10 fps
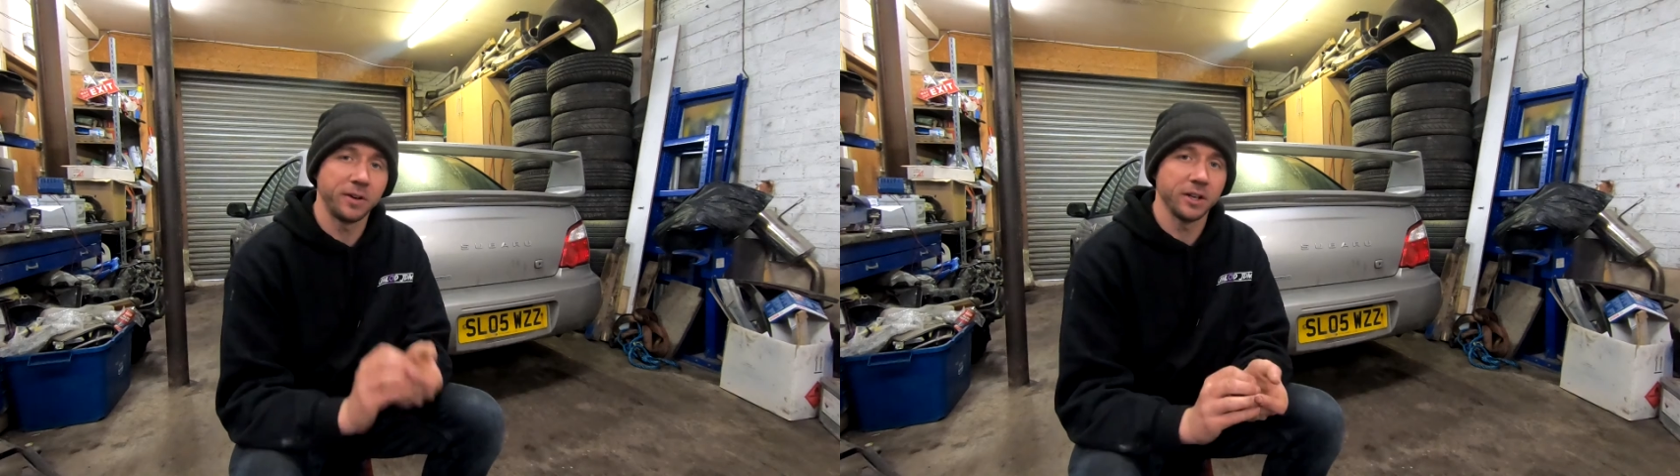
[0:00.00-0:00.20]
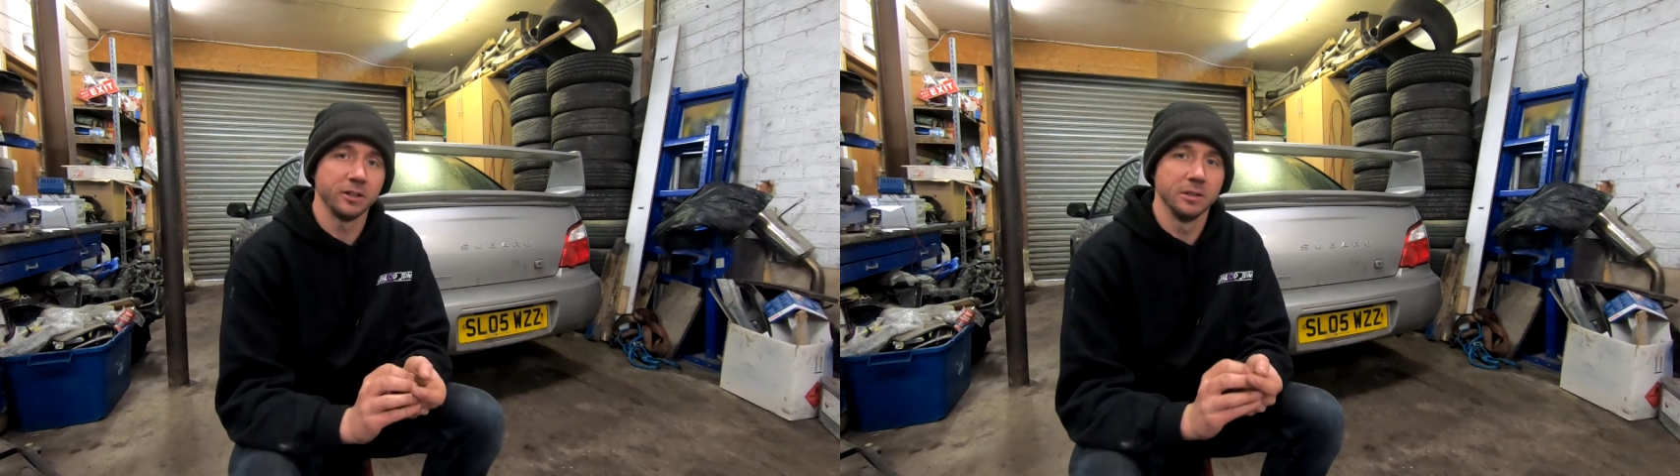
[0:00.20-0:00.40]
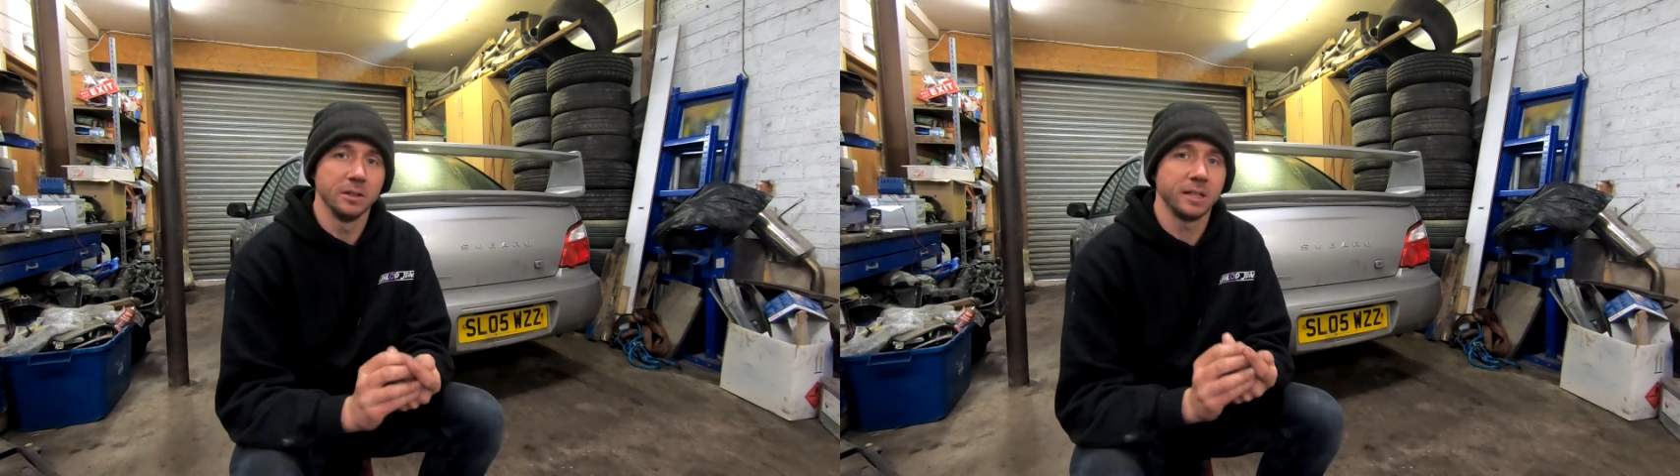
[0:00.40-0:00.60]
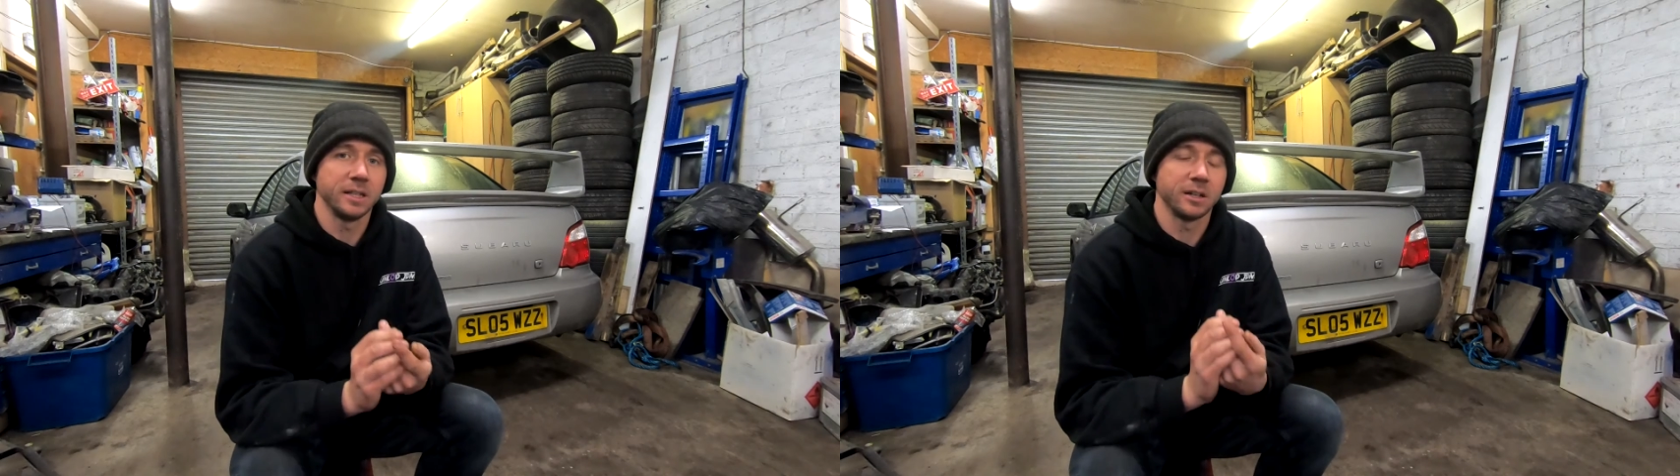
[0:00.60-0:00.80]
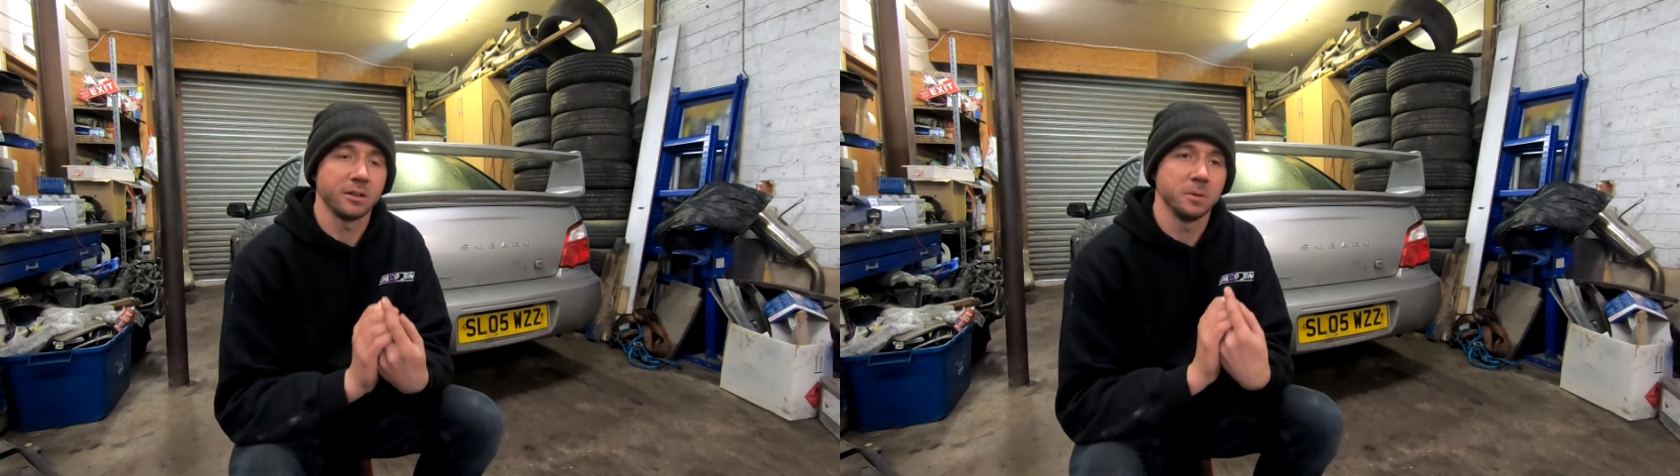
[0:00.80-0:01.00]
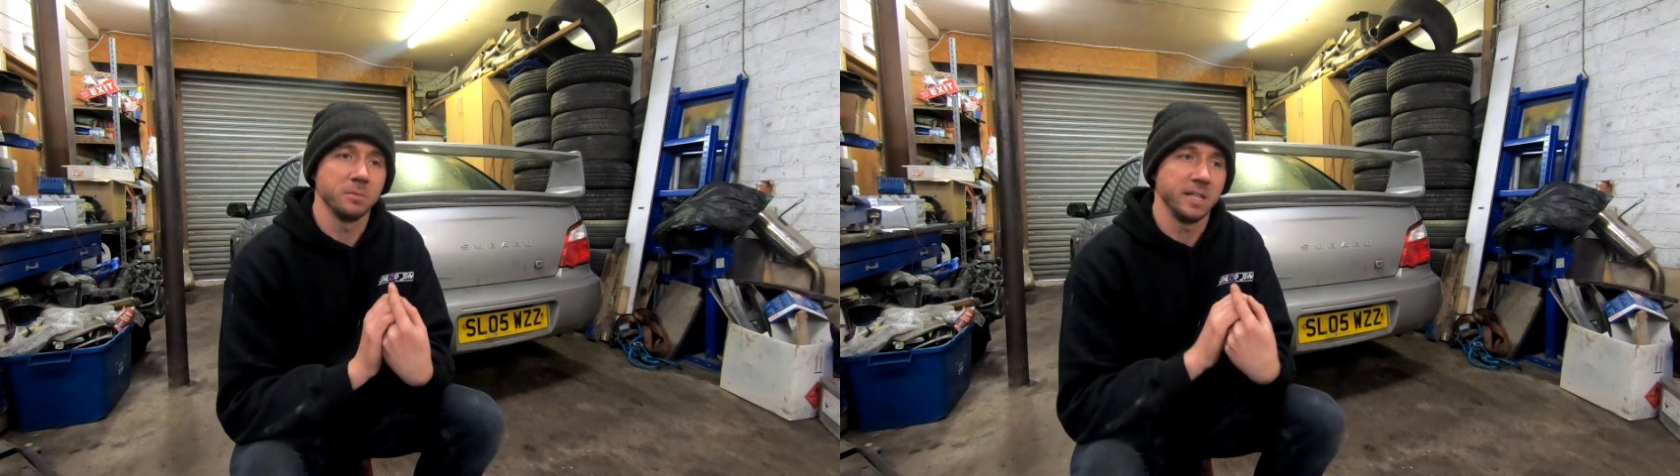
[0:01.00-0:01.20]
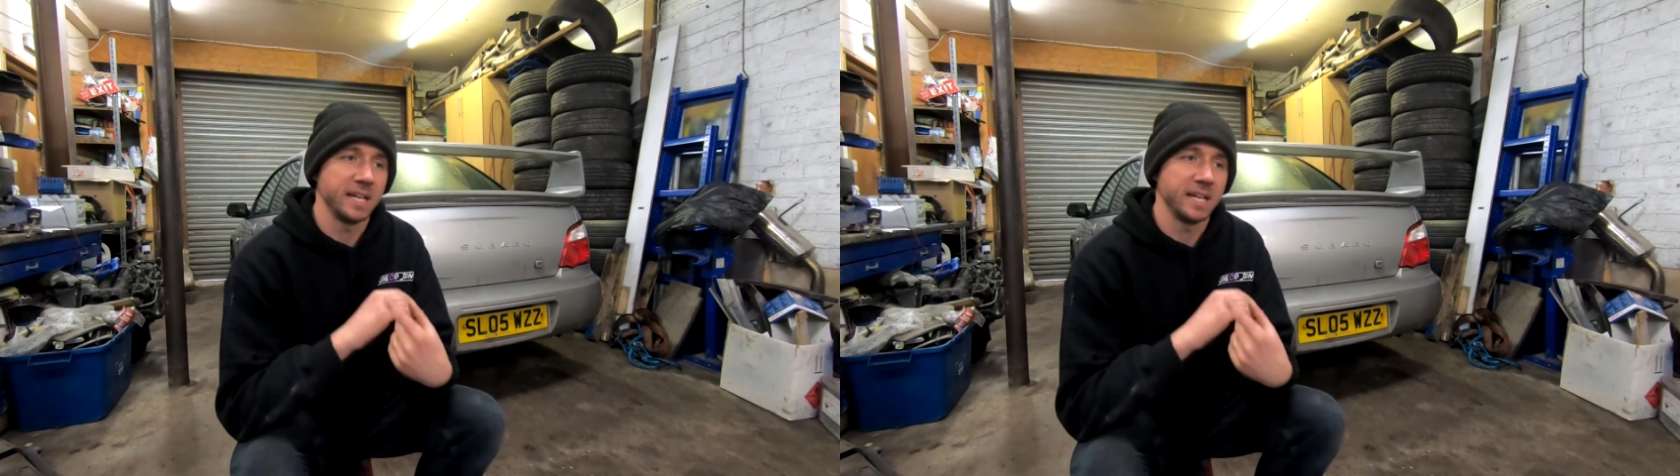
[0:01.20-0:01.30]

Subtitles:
very good looking car at the moment.